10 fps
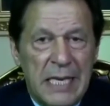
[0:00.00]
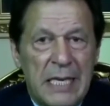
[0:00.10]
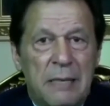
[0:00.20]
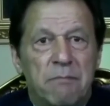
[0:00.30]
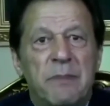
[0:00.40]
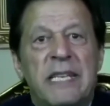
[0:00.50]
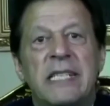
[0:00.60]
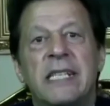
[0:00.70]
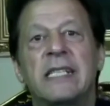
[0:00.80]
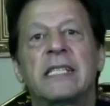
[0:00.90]
Peace
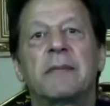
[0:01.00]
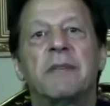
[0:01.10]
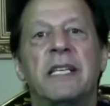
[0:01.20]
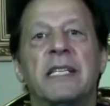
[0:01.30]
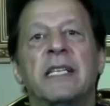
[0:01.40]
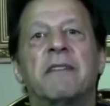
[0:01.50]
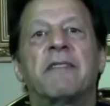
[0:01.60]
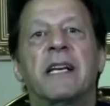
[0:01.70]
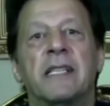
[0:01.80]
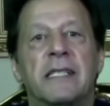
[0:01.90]
and stability in
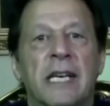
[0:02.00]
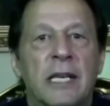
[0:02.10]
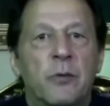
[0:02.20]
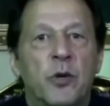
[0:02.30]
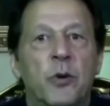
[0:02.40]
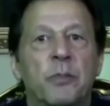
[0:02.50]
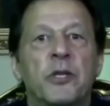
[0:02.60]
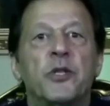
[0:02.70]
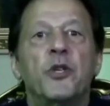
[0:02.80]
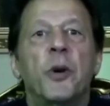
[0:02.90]
Afghanistan will open
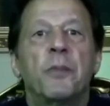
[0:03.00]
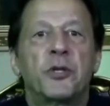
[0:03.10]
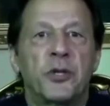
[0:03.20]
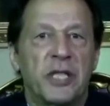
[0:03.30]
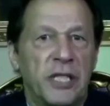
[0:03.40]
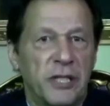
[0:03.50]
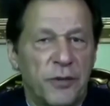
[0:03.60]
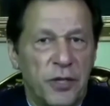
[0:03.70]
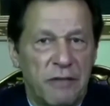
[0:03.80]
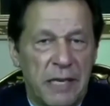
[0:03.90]
new opportunities for
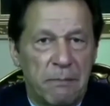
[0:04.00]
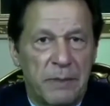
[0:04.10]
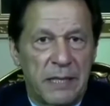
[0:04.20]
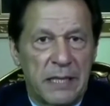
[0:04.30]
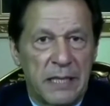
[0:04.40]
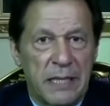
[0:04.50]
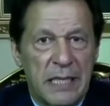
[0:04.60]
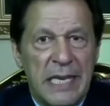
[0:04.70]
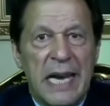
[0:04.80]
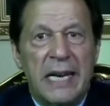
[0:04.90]
development
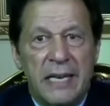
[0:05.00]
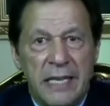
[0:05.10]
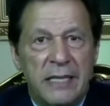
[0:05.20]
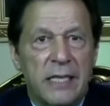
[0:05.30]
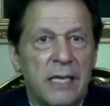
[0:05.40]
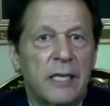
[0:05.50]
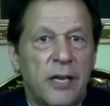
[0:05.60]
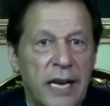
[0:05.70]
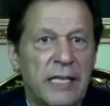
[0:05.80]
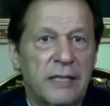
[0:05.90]
and regional
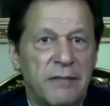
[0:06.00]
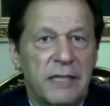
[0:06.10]
connectivity.